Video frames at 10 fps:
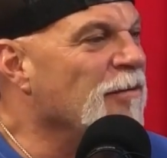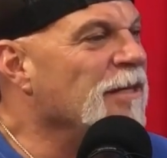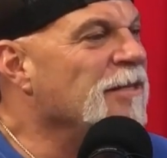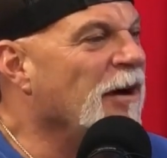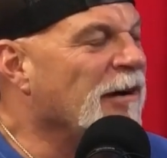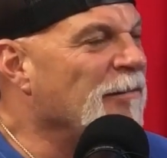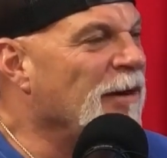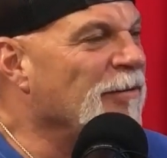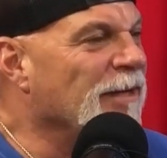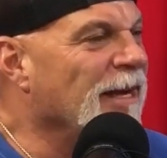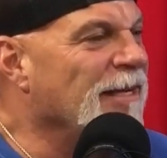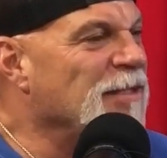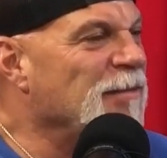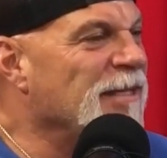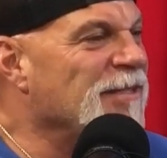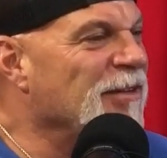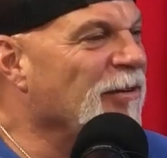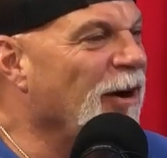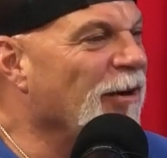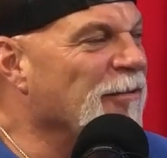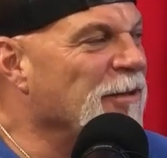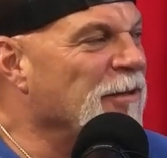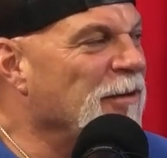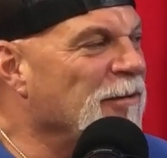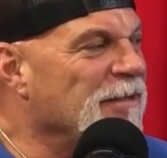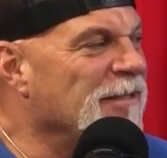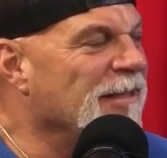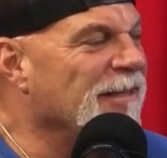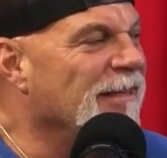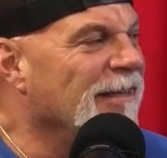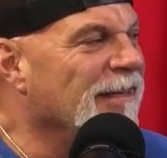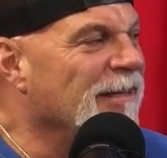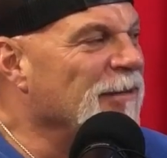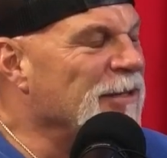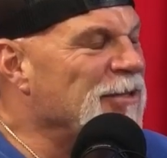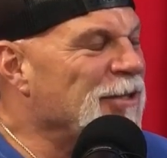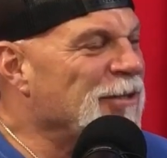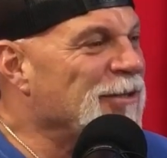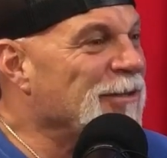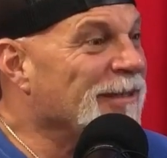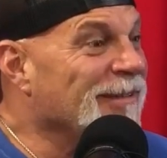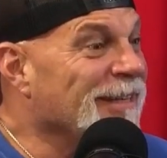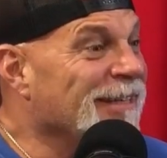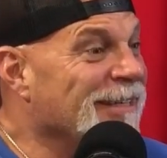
We talk about when God speaks to your heart, you know, it's he'll get you to do it, right?